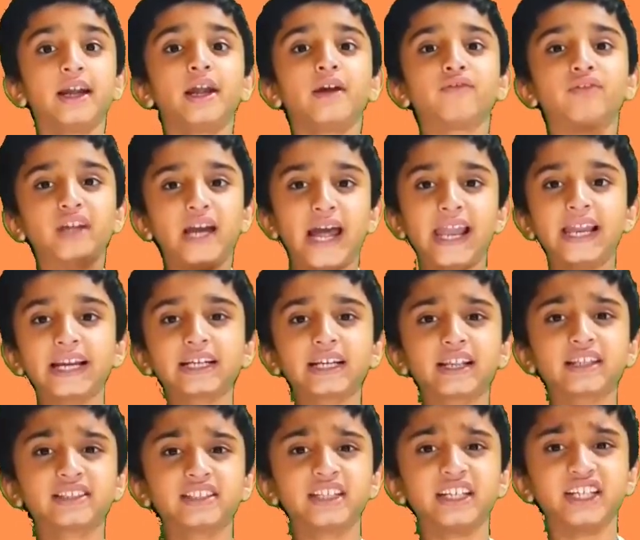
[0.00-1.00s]
The
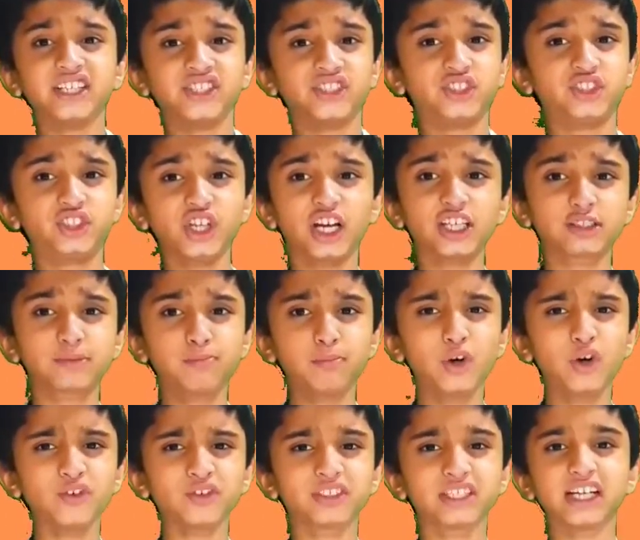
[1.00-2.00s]
electricity just
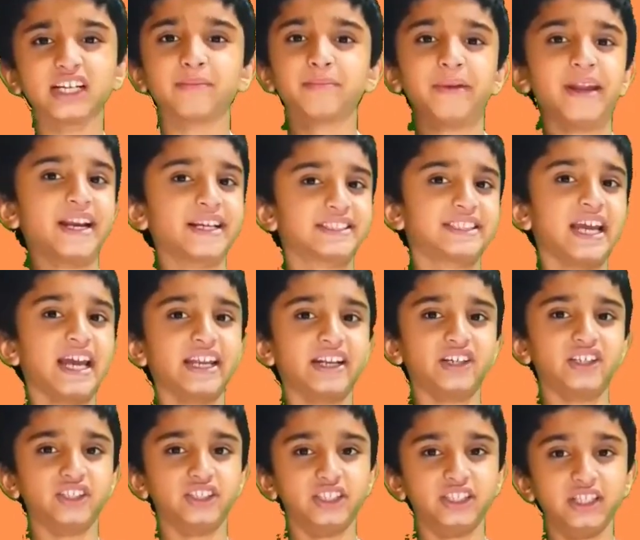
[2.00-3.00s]
moves, it makes
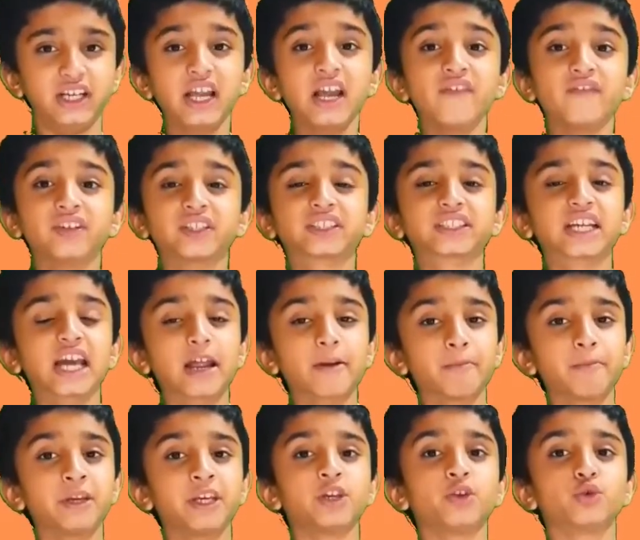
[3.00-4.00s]
energy, which can
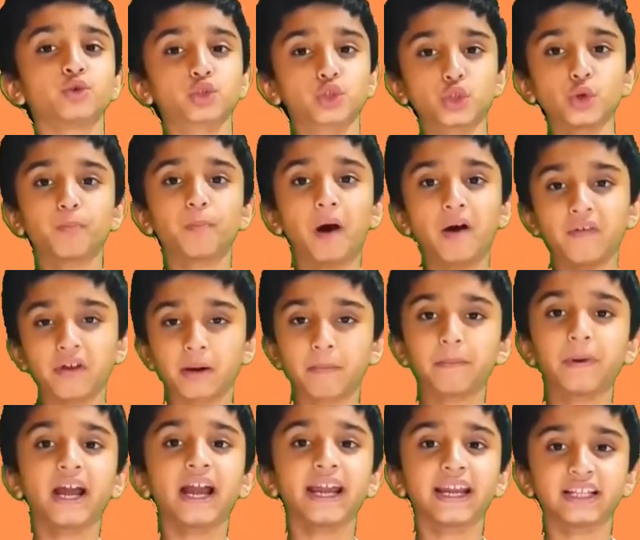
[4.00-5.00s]
be used to power
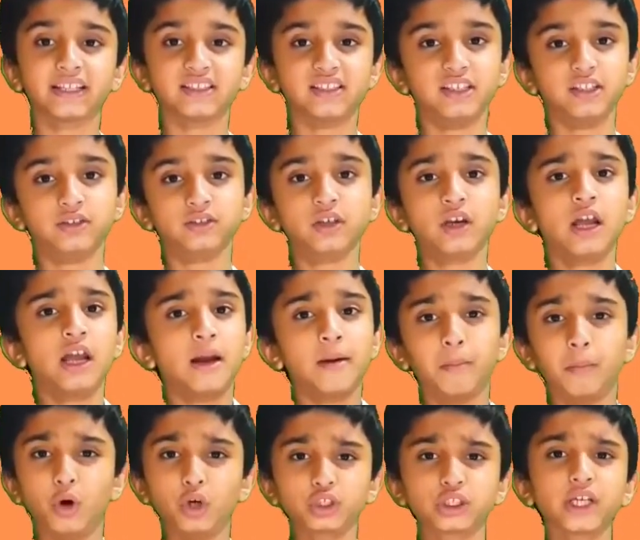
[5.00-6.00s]
appliances.
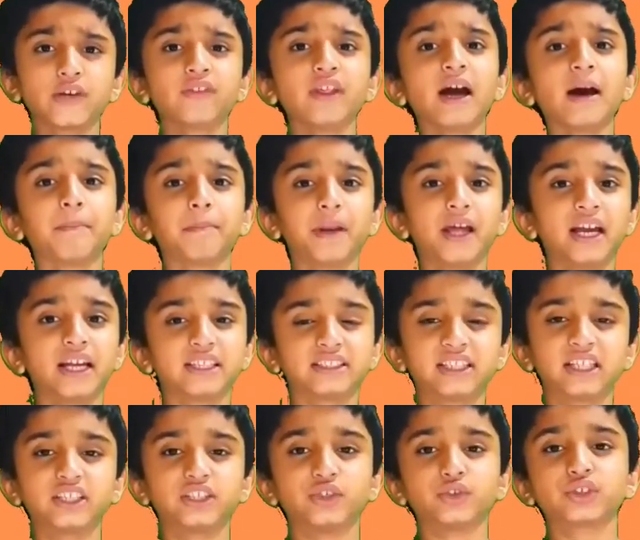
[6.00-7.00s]
Most of the
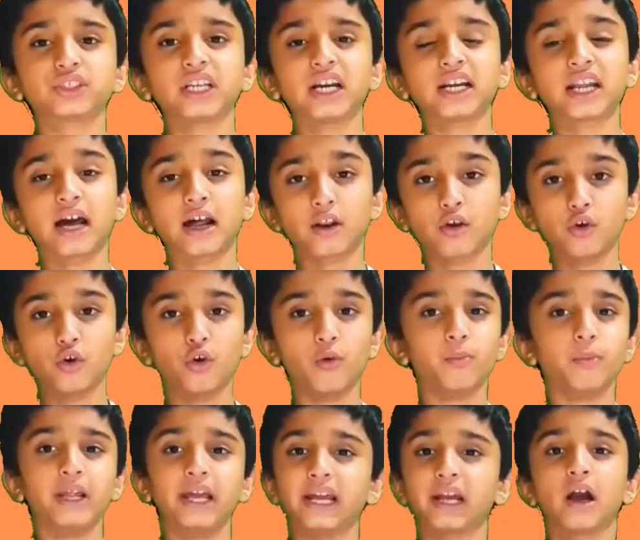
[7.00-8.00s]
appliances used at our home
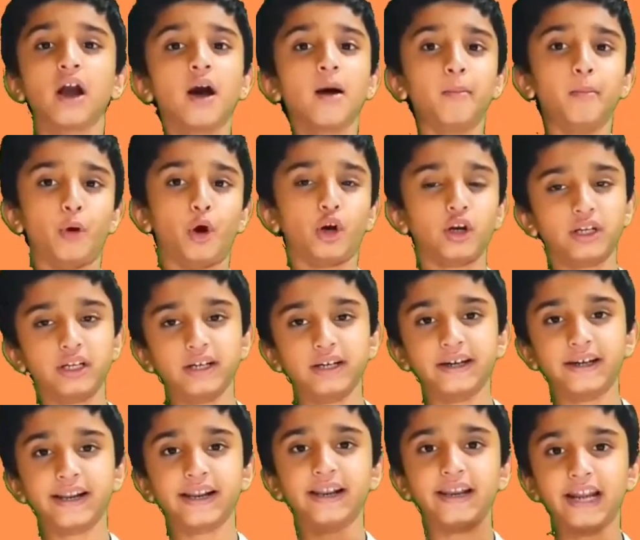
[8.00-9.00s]
like
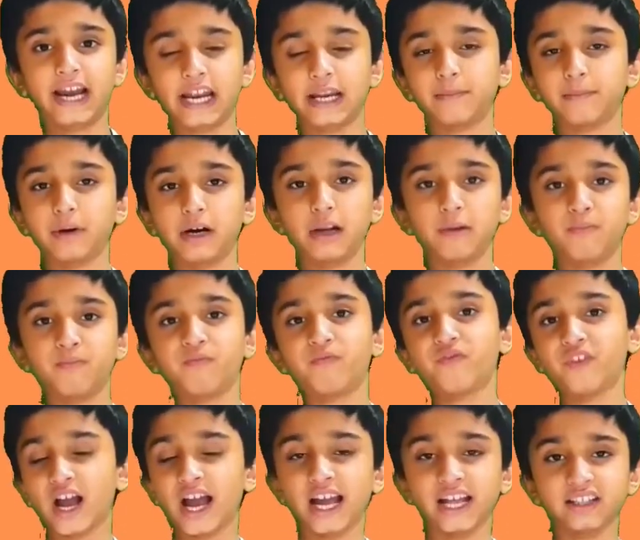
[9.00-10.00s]
motor, light bulb,
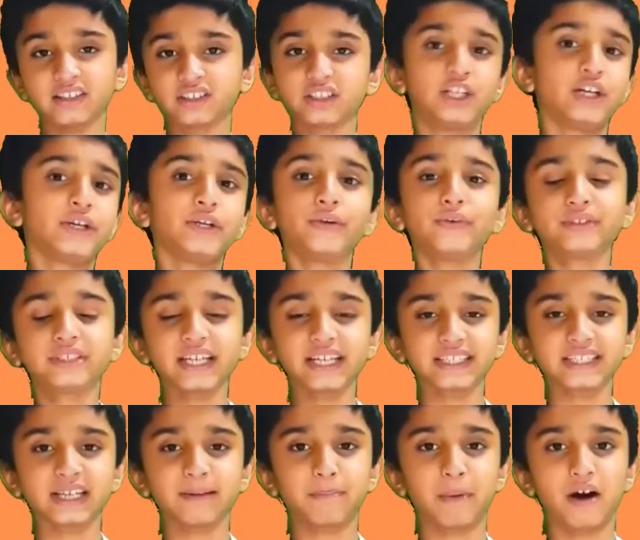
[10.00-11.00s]
fans use
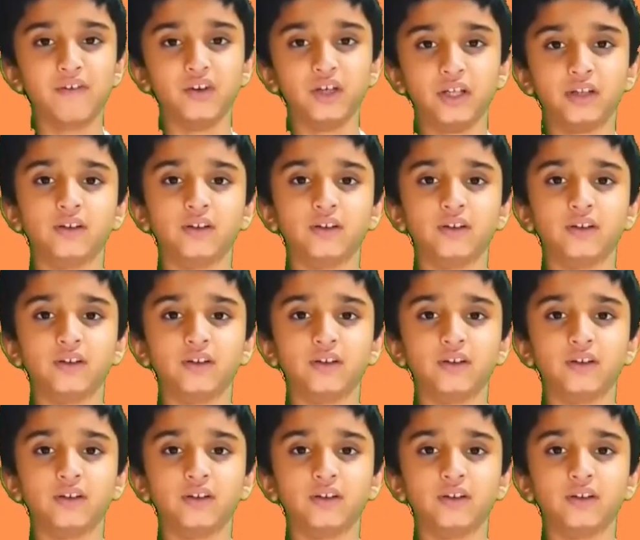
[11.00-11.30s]
AC power.